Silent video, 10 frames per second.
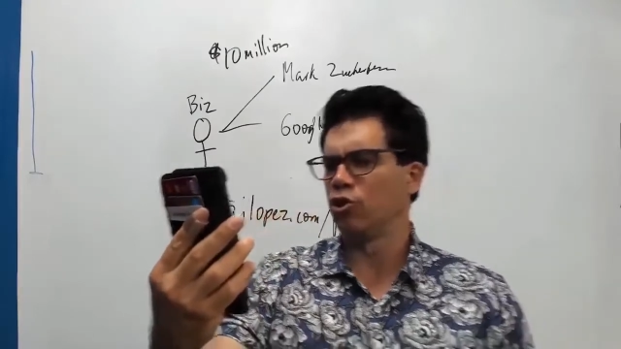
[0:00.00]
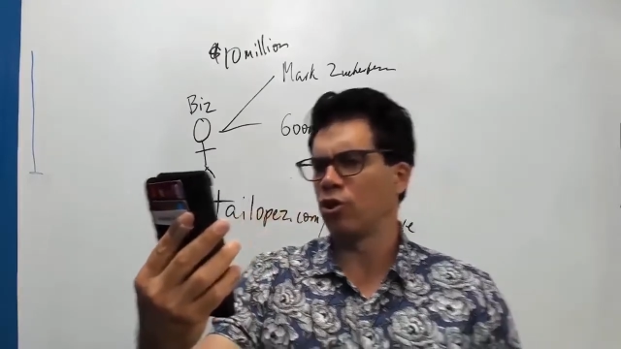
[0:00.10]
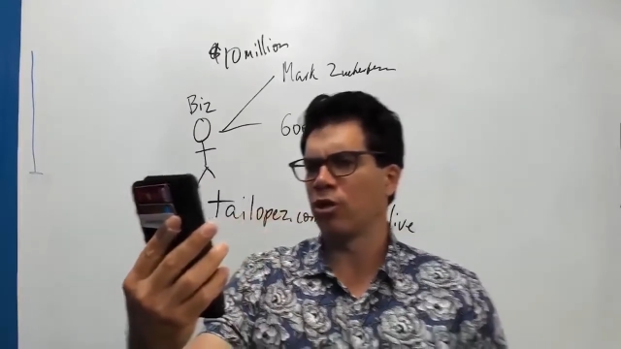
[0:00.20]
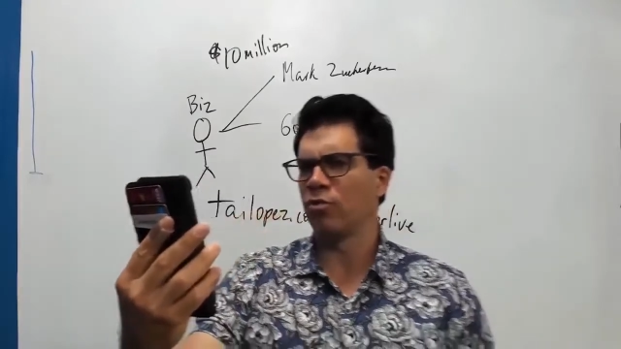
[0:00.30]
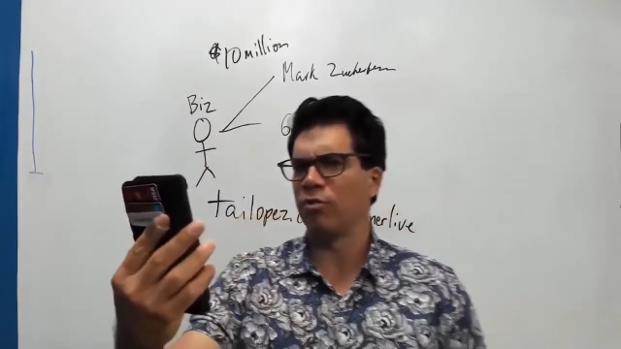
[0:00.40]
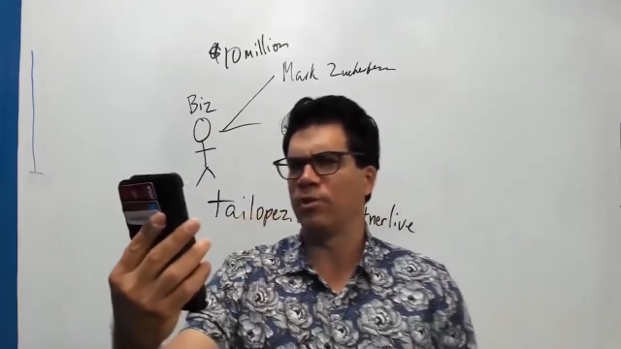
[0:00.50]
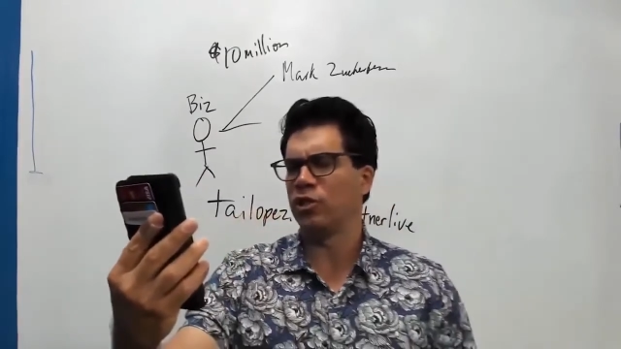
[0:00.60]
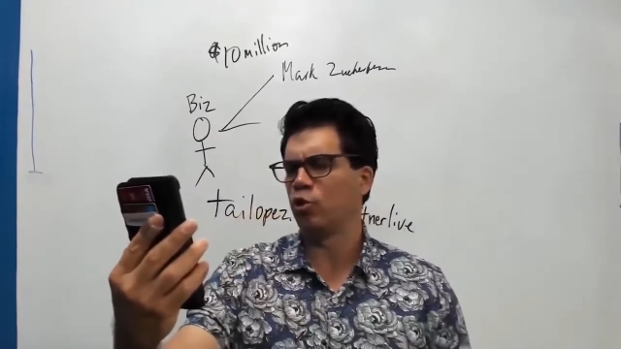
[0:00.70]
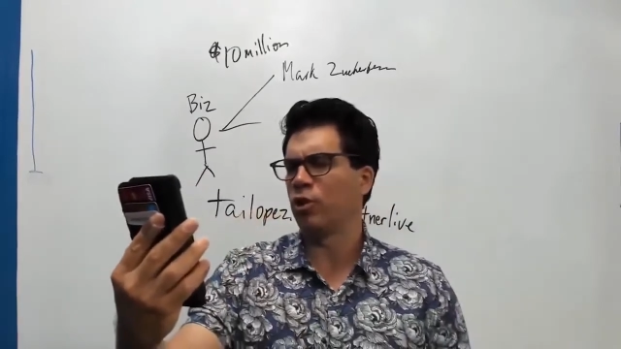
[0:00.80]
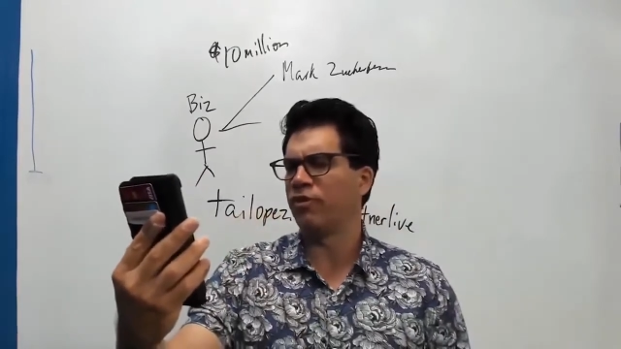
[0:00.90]
You started with
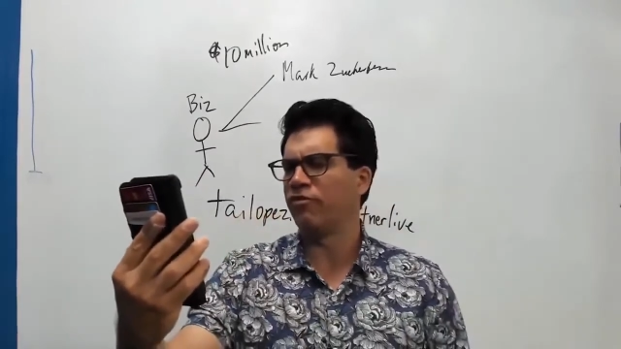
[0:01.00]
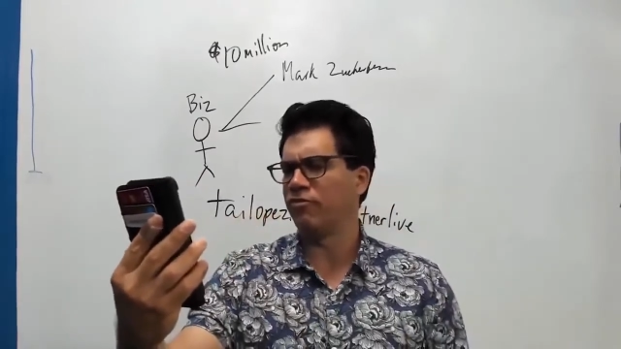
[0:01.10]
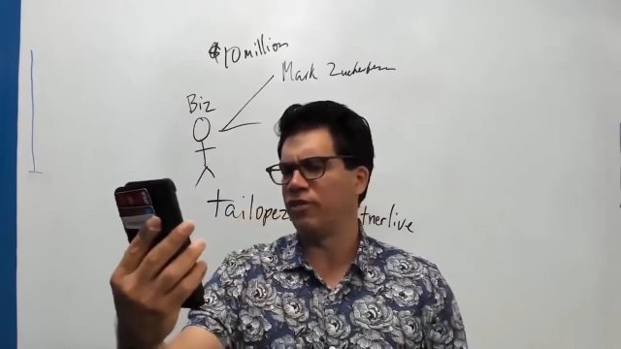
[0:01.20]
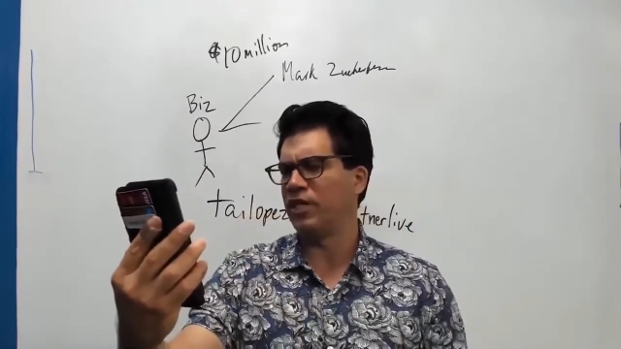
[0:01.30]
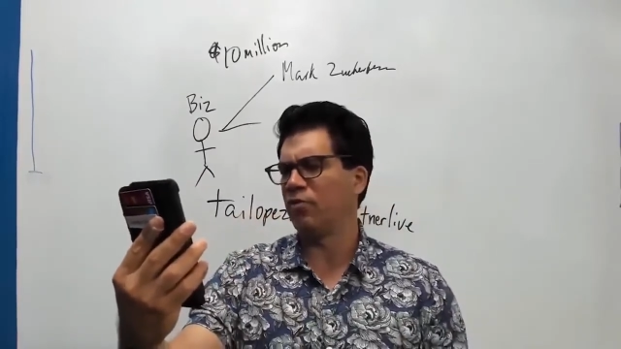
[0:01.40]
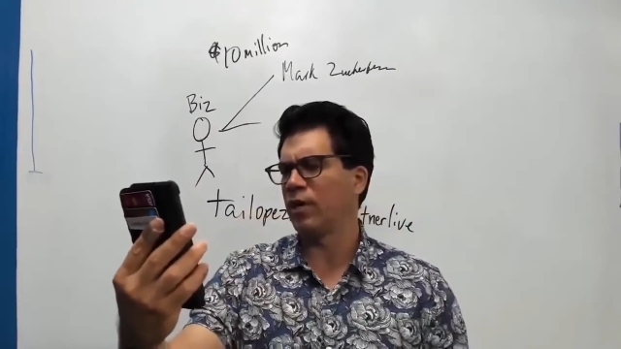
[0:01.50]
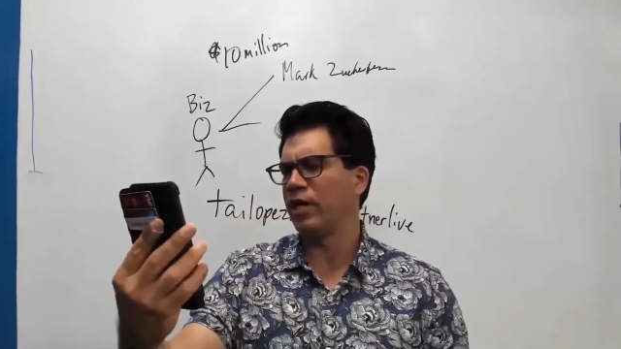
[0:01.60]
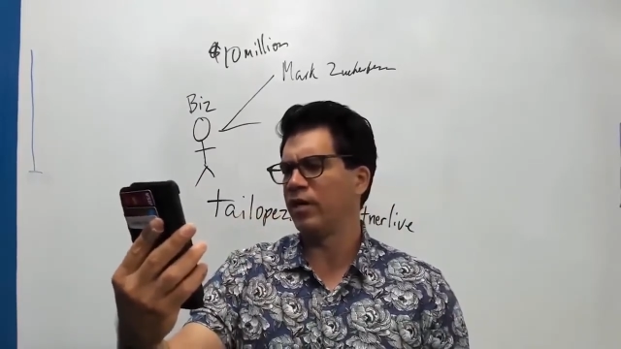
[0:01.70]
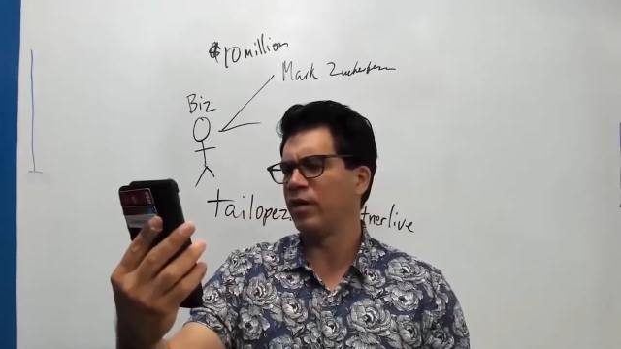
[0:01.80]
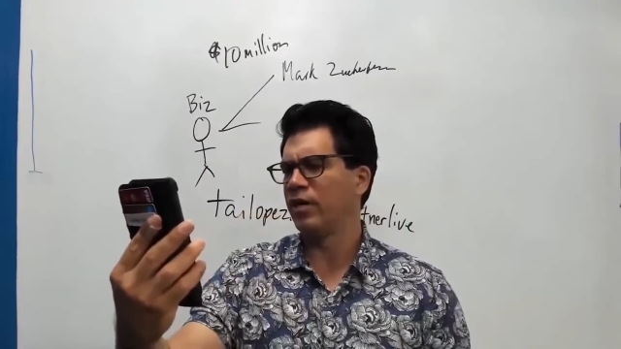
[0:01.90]
me in 2015,
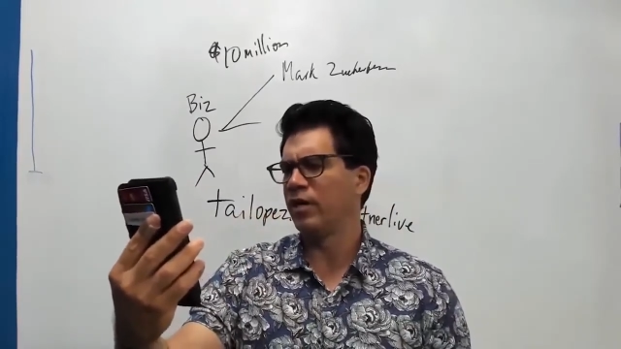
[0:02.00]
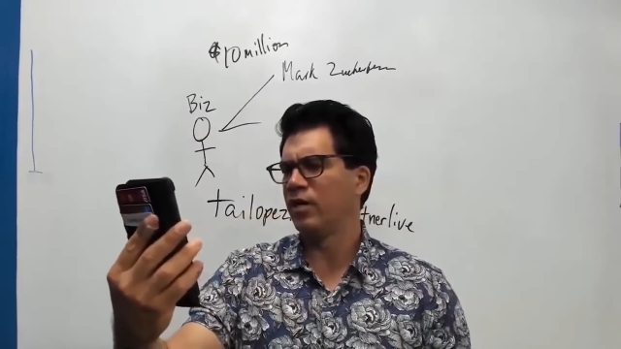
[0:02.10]
right? Yep.